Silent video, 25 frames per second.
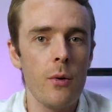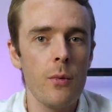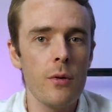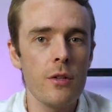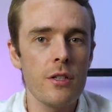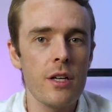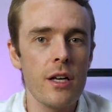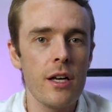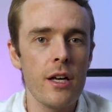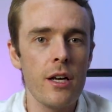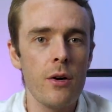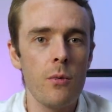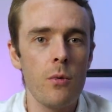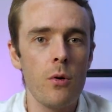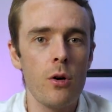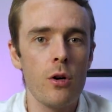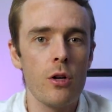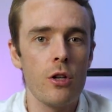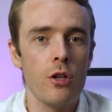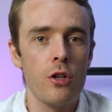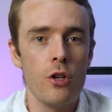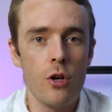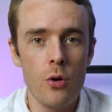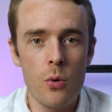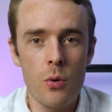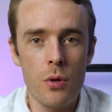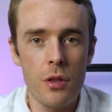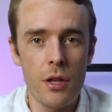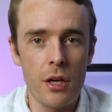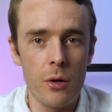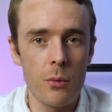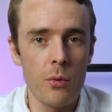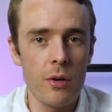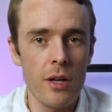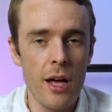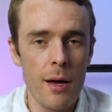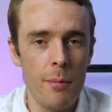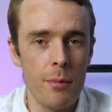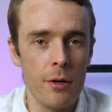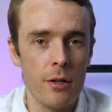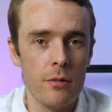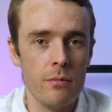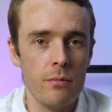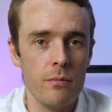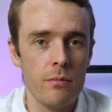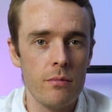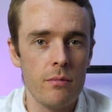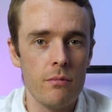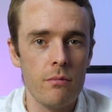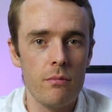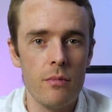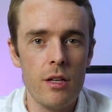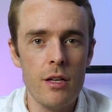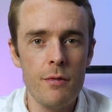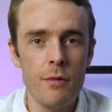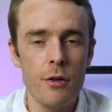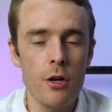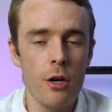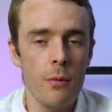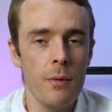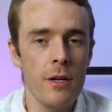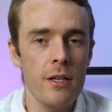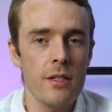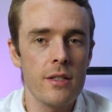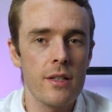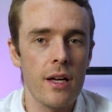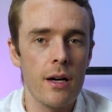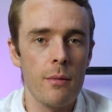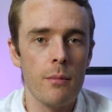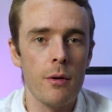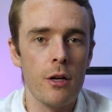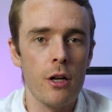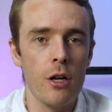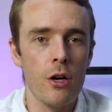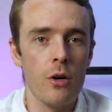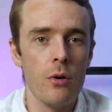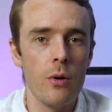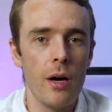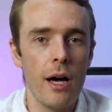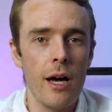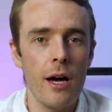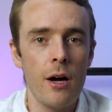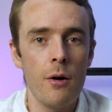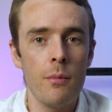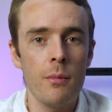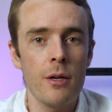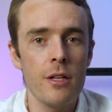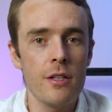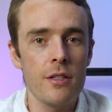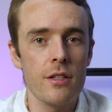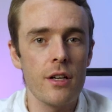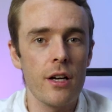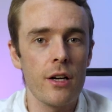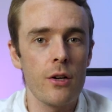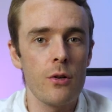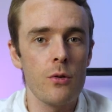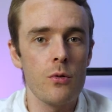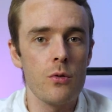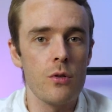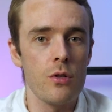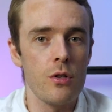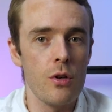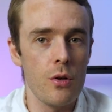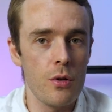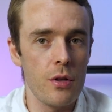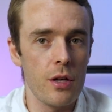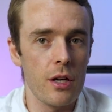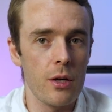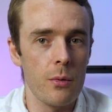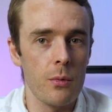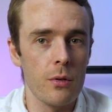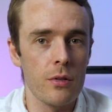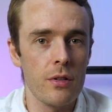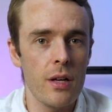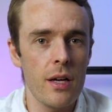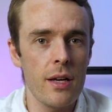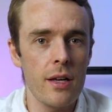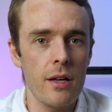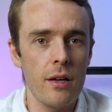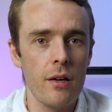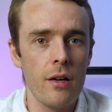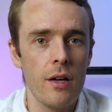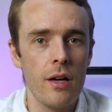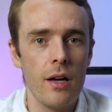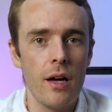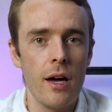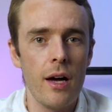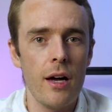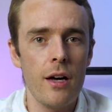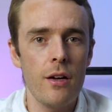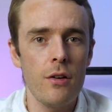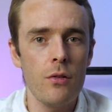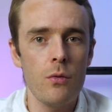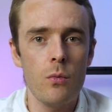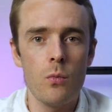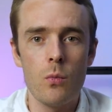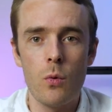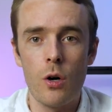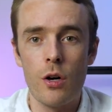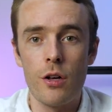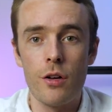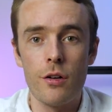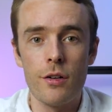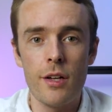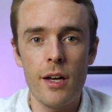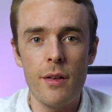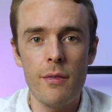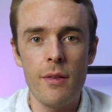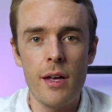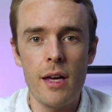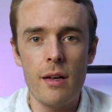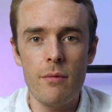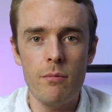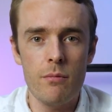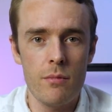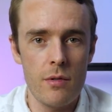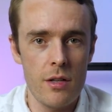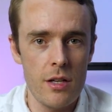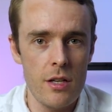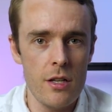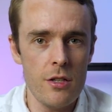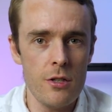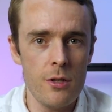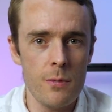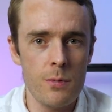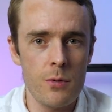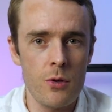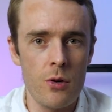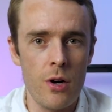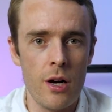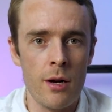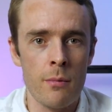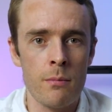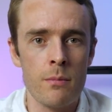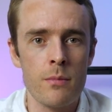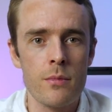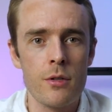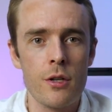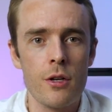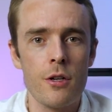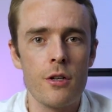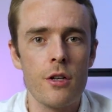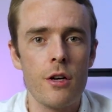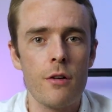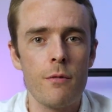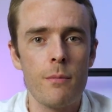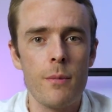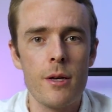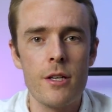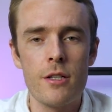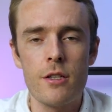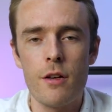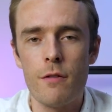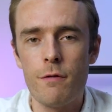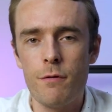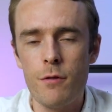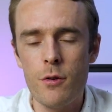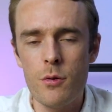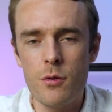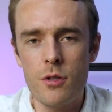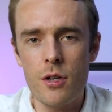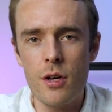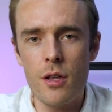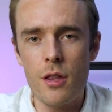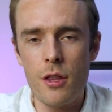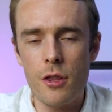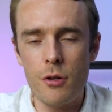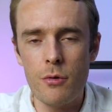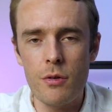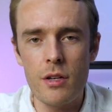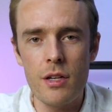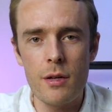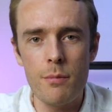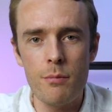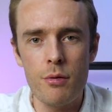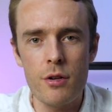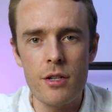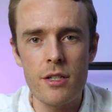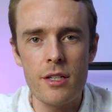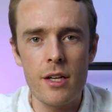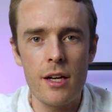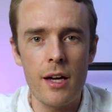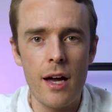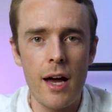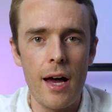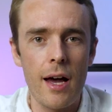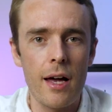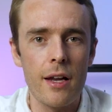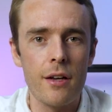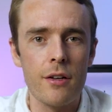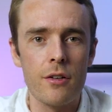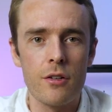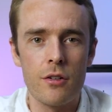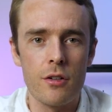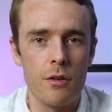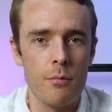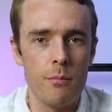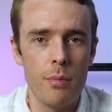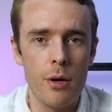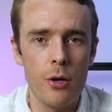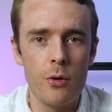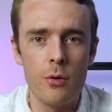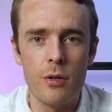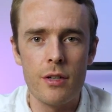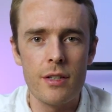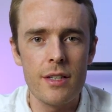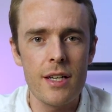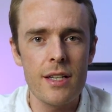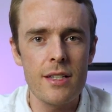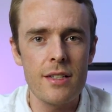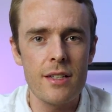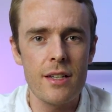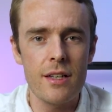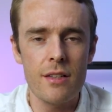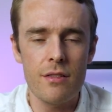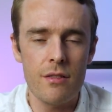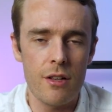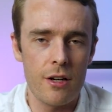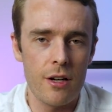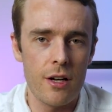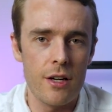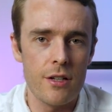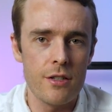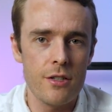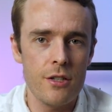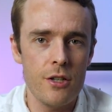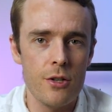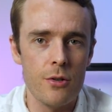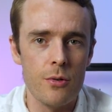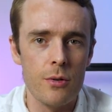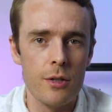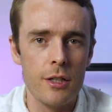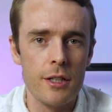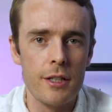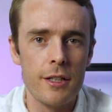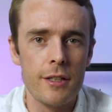I want to hear what you think will happen. Leave a comment down below how many cycles you think it will take, and while you're down there, hit subscribe so you don't miss future 3D printer and component testing that I do.